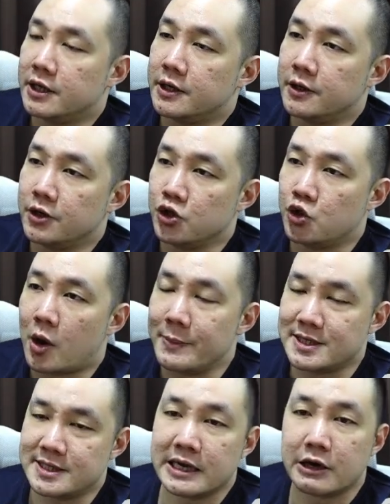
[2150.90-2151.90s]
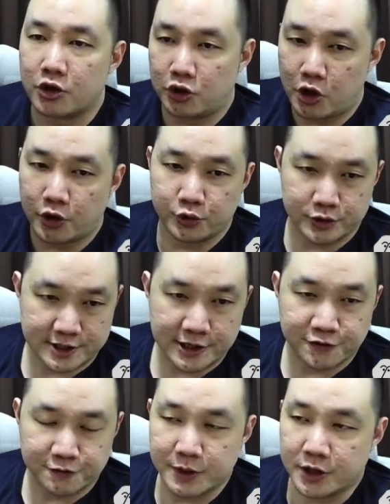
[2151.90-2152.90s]
you're missing out on a lot of good stuff,
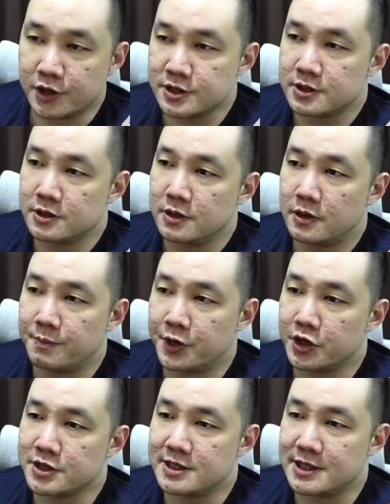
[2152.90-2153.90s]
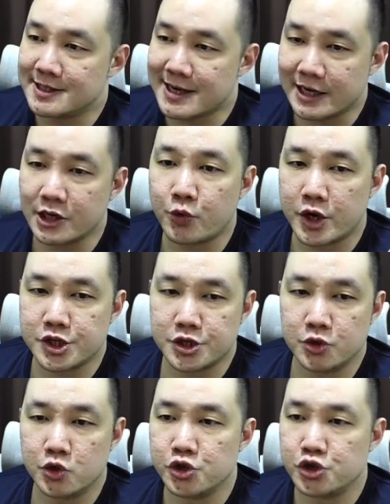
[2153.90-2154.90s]
because the second
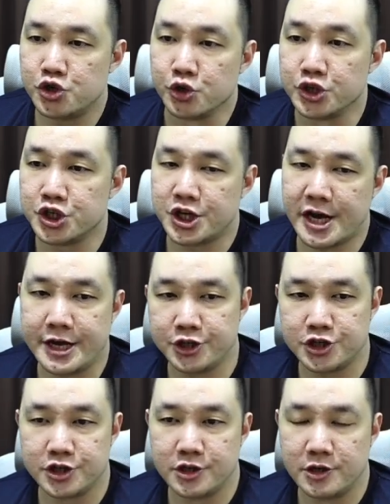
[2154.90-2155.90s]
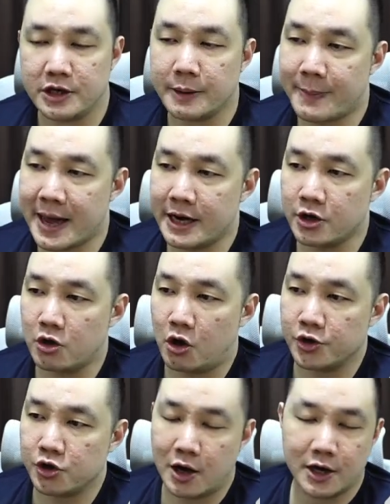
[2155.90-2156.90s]
question should change depending on
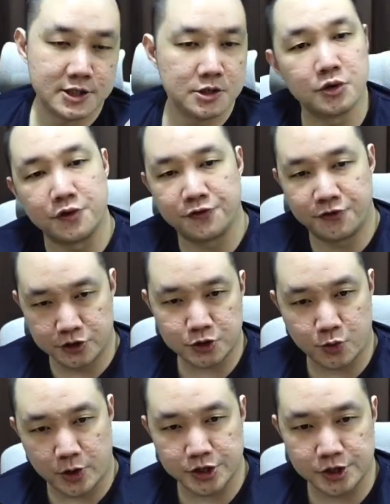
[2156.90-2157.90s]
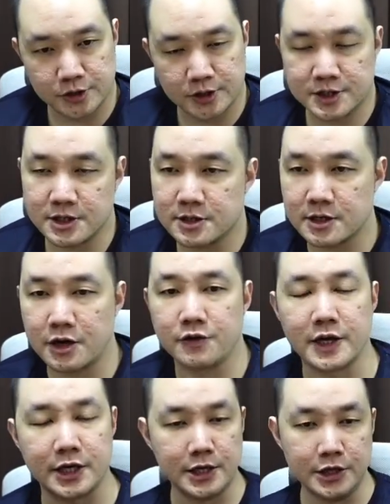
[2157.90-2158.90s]
your answer to the first question. It's just kind of
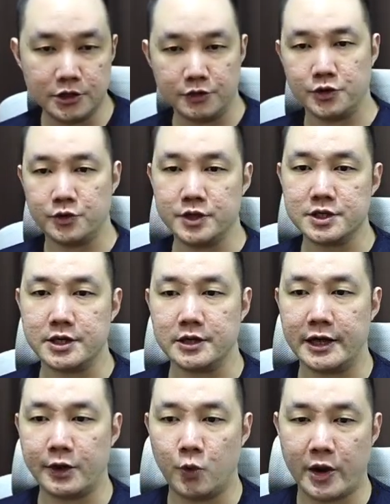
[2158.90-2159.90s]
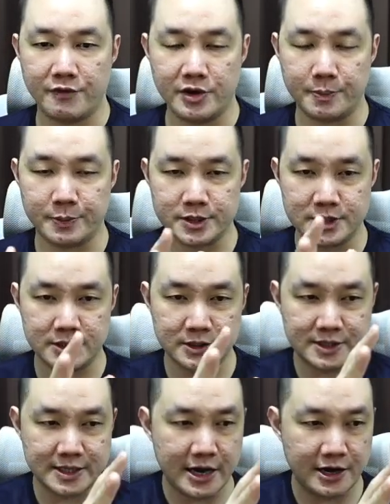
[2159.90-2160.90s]
like an interview, isn't it? Like whatever the person
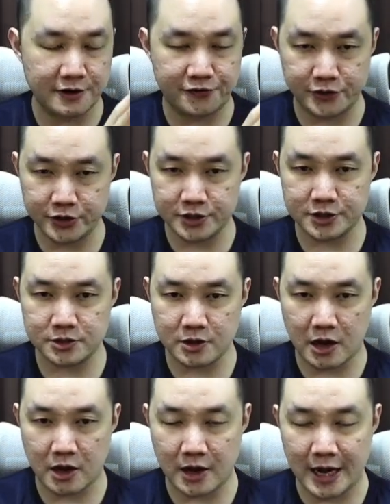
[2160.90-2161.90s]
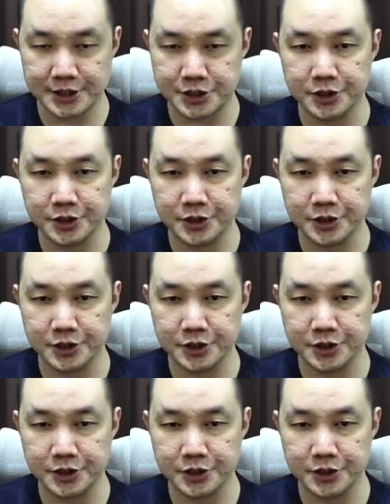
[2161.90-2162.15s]
say in the first answer,